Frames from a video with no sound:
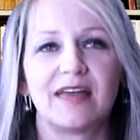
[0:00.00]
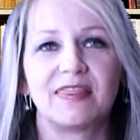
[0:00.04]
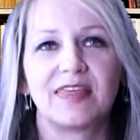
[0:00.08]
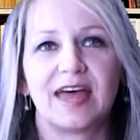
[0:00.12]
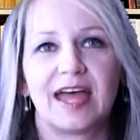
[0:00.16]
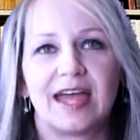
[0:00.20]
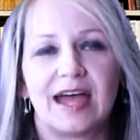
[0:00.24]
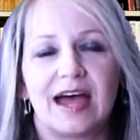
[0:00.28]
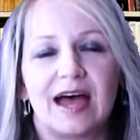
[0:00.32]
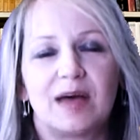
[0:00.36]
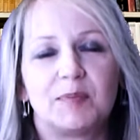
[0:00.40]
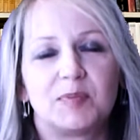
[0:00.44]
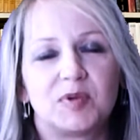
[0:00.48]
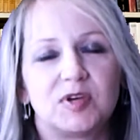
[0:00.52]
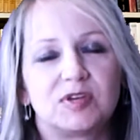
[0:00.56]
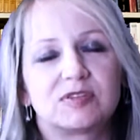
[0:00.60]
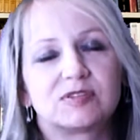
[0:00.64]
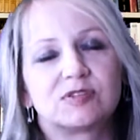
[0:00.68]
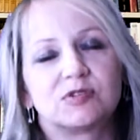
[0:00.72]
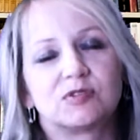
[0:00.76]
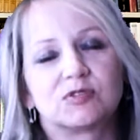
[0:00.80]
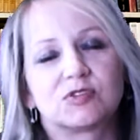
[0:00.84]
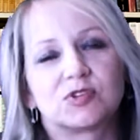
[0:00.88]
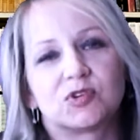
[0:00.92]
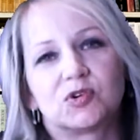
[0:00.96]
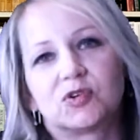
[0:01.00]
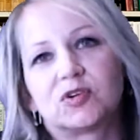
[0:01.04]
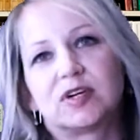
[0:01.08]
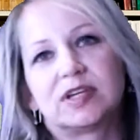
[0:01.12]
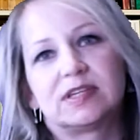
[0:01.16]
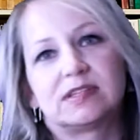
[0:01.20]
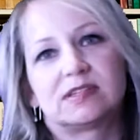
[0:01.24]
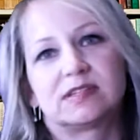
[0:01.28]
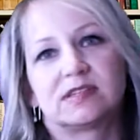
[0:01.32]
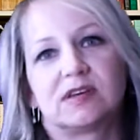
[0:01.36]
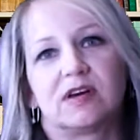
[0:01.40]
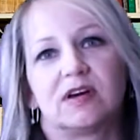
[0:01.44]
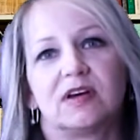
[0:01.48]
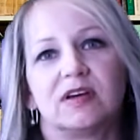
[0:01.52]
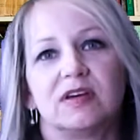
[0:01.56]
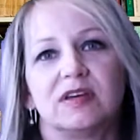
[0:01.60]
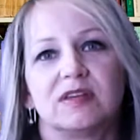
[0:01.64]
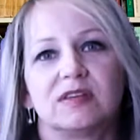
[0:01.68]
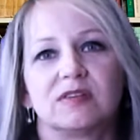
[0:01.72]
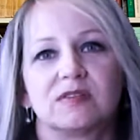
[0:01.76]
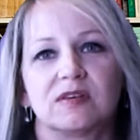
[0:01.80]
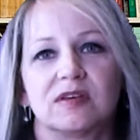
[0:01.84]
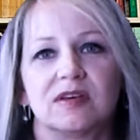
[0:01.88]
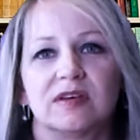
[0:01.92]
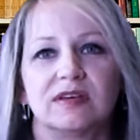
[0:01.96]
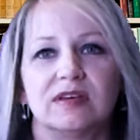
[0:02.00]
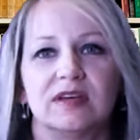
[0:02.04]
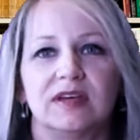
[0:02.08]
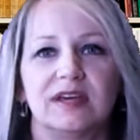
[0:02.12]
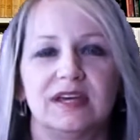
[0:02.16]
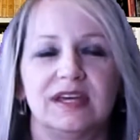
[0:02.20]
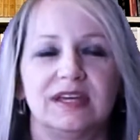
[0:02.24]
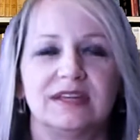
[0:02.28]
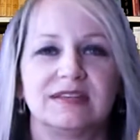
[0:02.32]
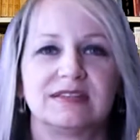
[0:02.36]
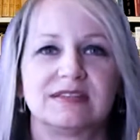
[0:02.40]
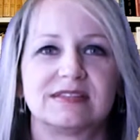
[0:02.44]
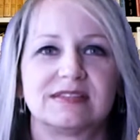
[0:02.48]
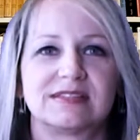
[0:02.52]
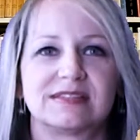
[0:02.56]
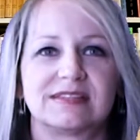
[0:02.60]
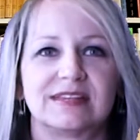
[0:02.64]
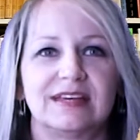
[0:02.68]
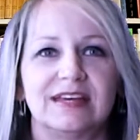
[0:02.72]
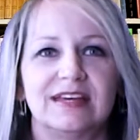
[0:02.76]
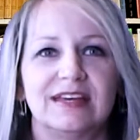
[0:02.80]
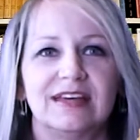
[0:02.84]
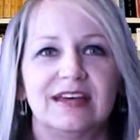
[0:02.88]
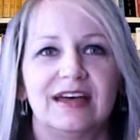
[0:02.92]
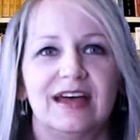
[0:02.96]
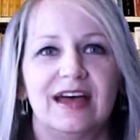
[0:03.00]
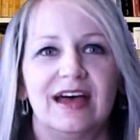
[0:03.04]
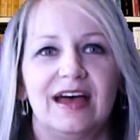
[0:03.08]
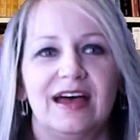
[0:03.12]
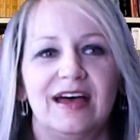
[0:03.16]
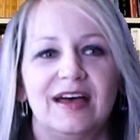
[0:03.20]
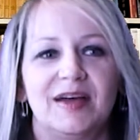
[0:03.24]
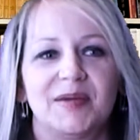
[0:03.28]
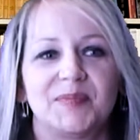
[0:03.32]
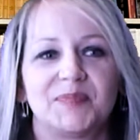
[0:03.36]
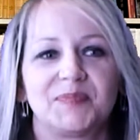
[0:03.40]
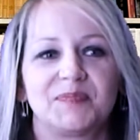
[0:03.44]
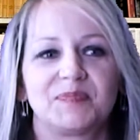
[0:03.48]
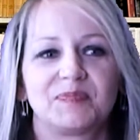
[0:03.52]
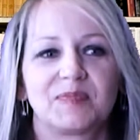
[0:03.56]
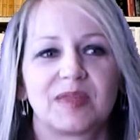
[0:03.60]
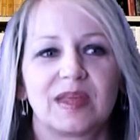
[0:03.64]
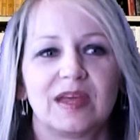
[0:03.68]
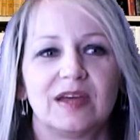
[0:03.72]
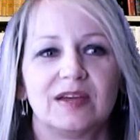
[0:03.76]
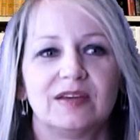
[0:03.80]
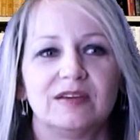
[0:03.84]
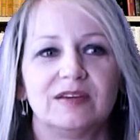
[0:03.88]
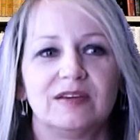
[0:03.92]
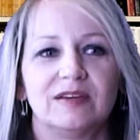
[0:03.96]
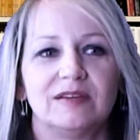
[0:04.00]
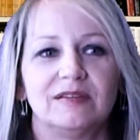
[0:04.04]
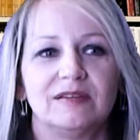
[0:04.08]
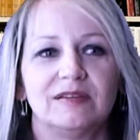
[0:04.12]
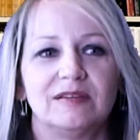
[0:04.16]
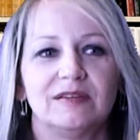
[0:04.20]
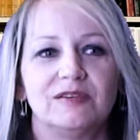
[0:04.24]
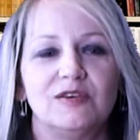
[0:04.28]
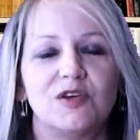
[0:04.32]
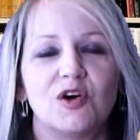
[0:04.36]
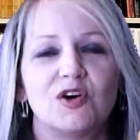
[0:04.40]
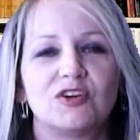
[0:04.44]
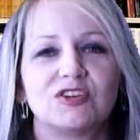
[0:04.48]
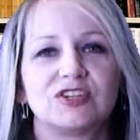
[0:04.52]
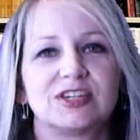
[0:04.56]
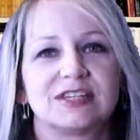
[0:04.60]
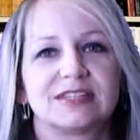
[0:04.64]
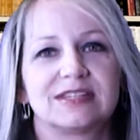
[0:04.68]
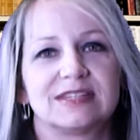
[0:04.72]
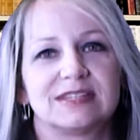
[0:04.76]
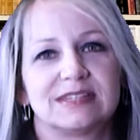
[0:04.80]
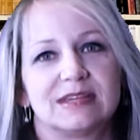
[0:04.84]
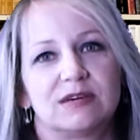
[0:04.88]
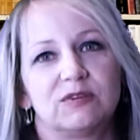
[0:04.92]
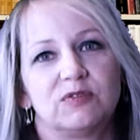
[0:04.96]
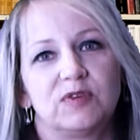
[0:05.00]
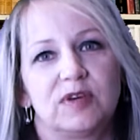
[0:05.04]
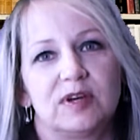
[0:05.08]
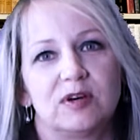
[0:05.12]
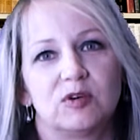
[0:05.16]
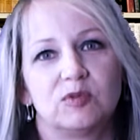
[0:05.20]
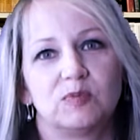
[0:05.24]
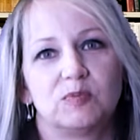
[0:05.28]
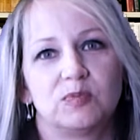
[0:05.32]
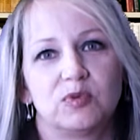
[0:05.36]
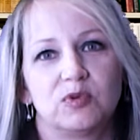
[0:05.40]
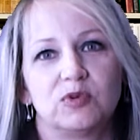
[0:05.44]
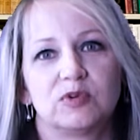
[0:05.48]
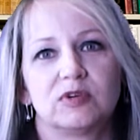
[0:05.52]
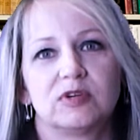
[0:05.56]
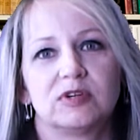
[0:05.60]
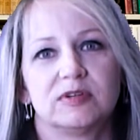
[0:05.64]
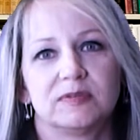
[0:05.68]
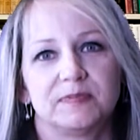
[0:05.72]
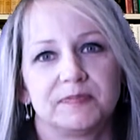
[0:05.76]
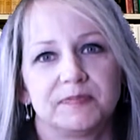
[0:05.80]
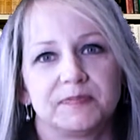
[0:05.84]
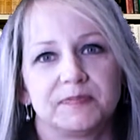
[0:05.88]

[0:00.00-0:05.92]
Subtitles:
they are personal stories, so it's not just a self-help book.